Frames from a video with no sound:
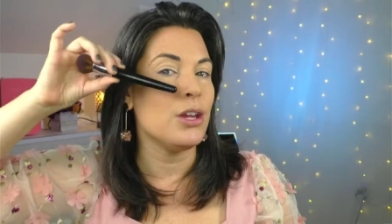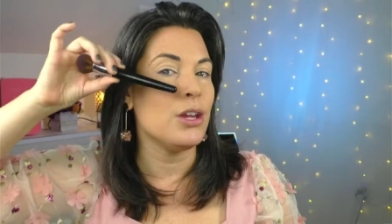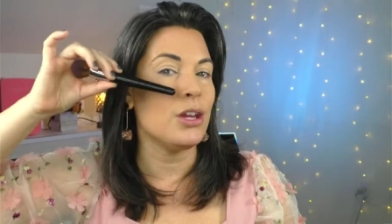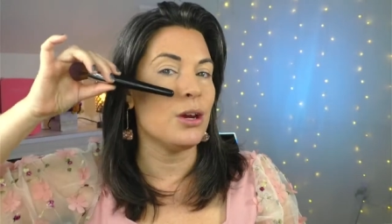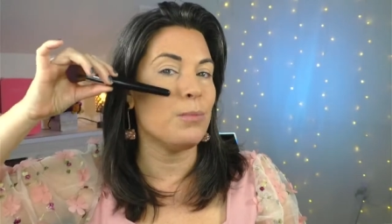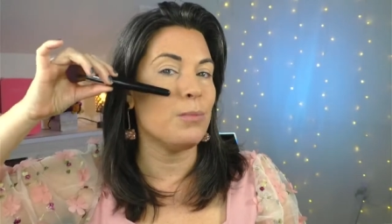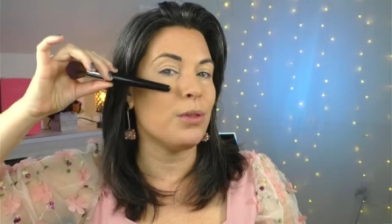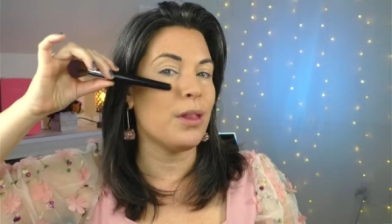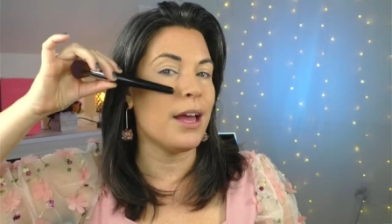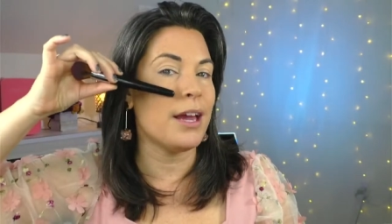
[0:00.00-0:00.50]

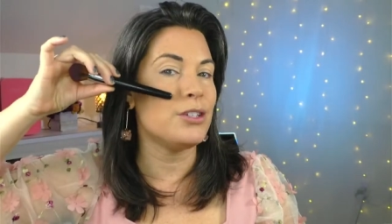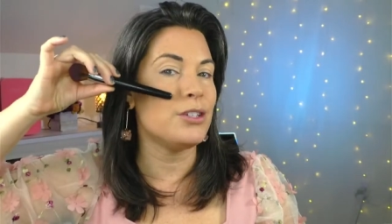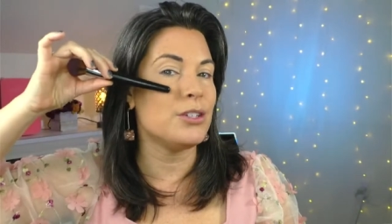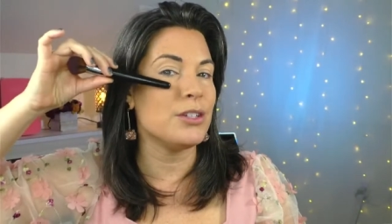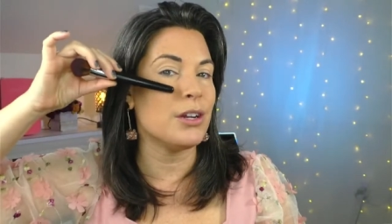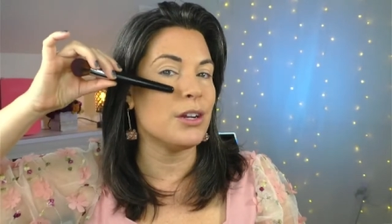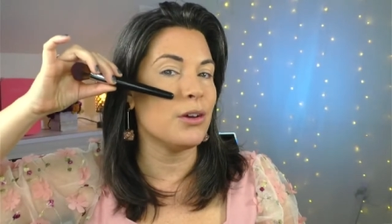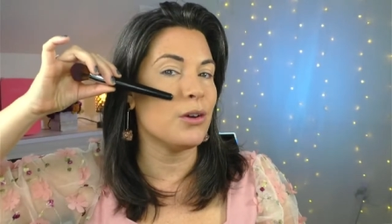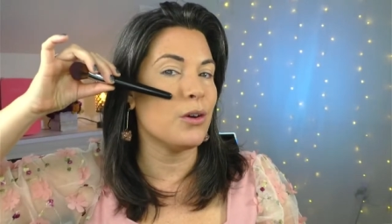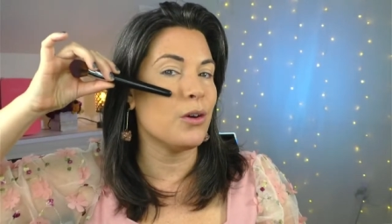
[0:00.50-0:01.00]
Your blush is
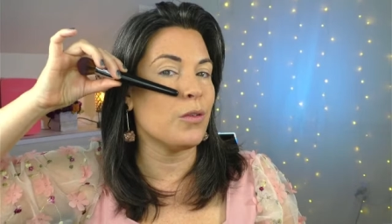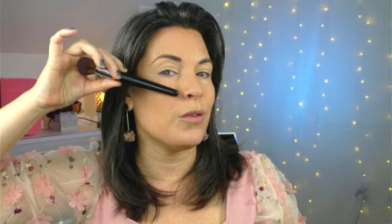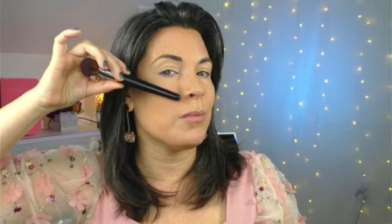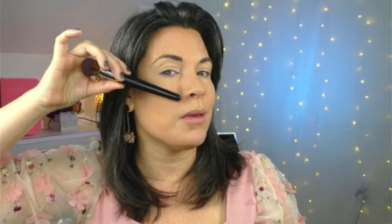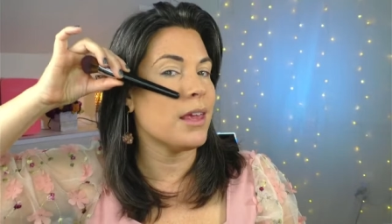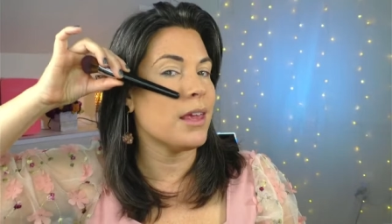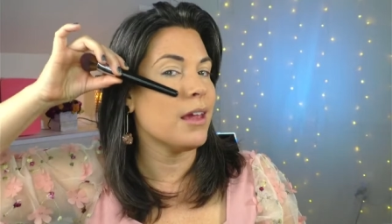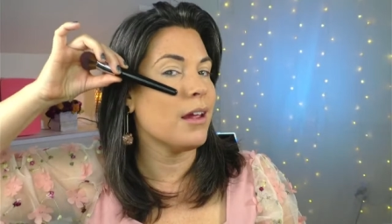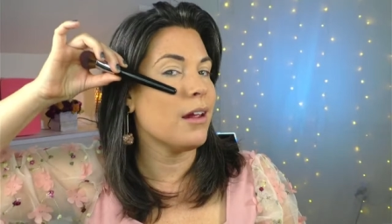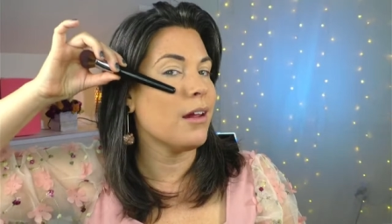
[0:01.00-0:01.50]
going to go from
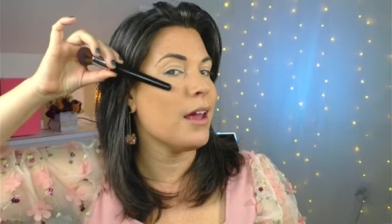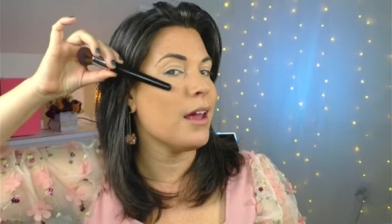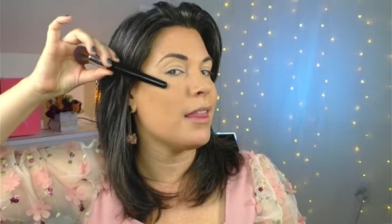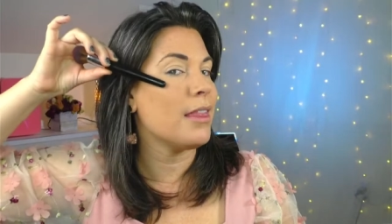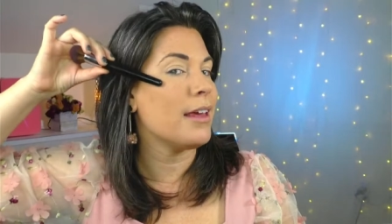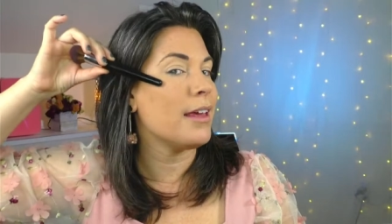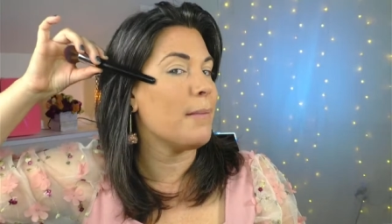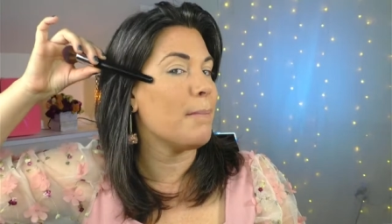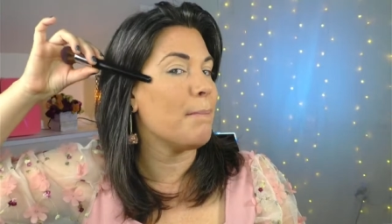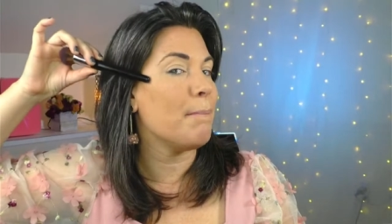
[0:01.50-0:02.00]
here
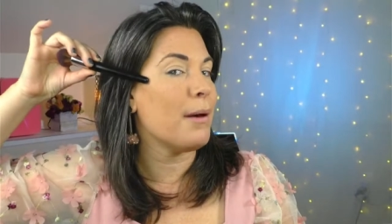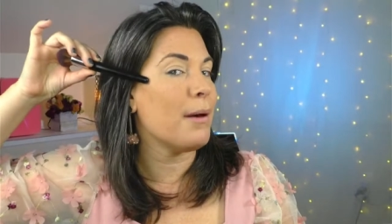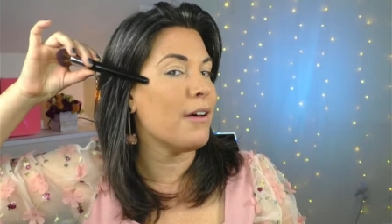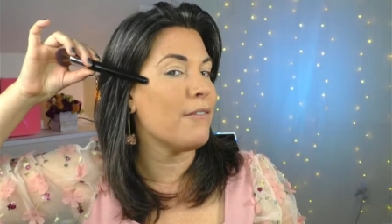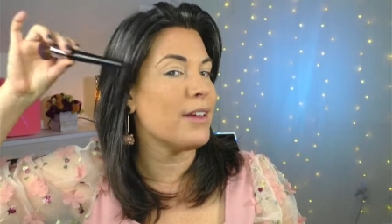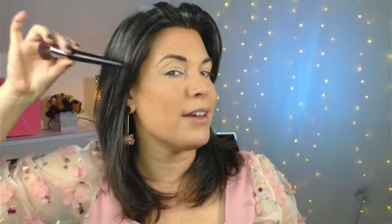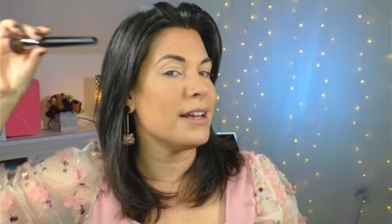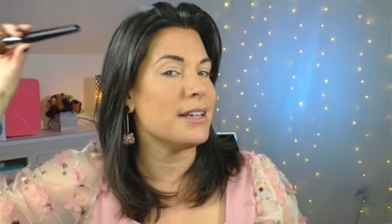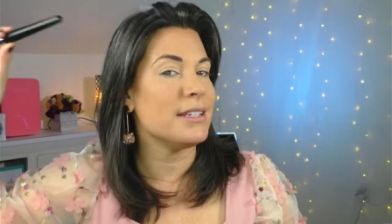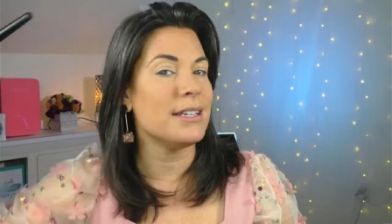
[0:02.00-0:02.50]
and then
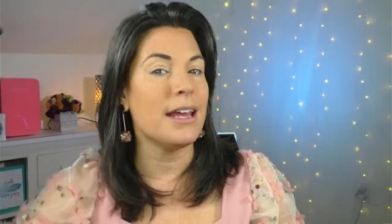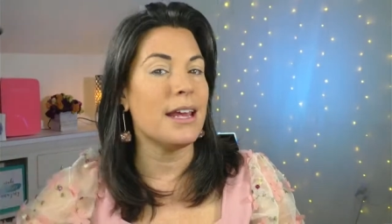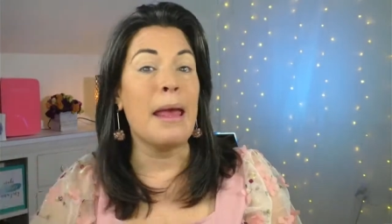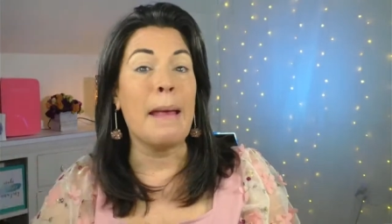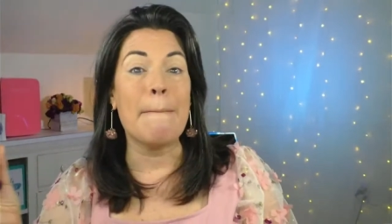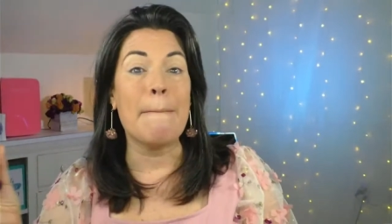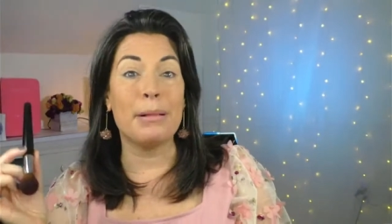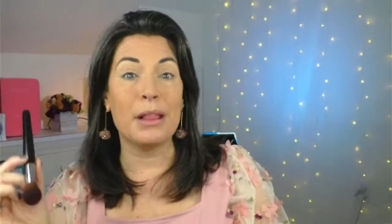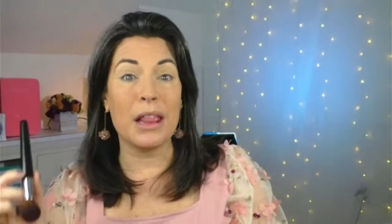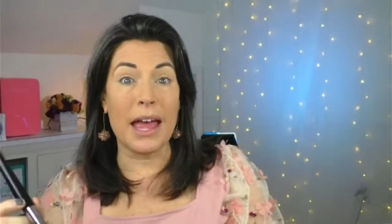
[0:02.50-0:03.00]
above it.
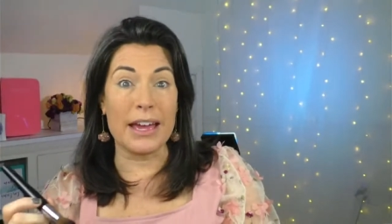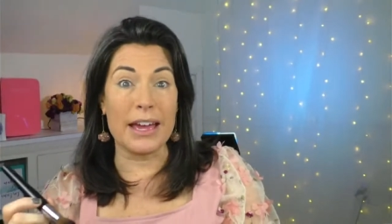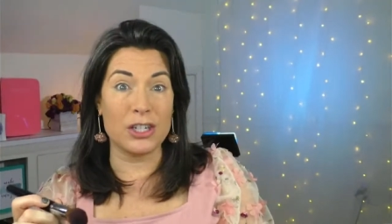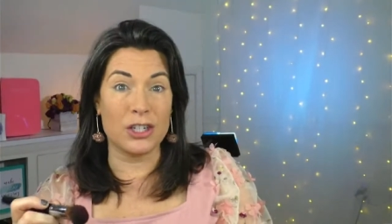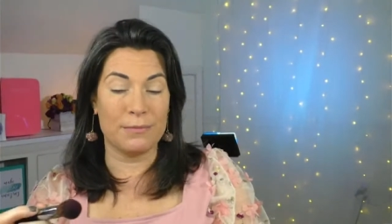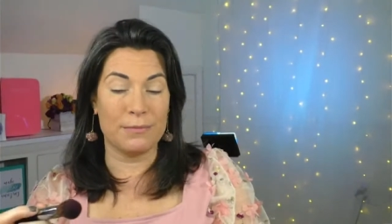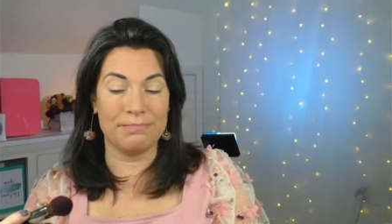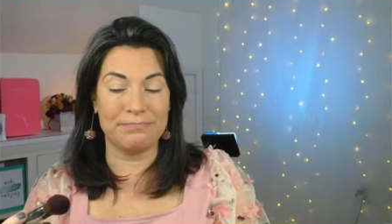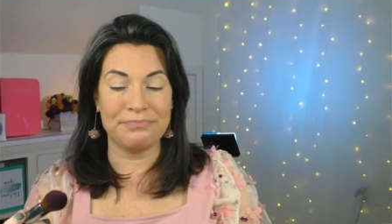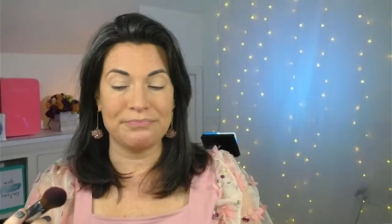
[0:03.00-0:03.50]
Blush.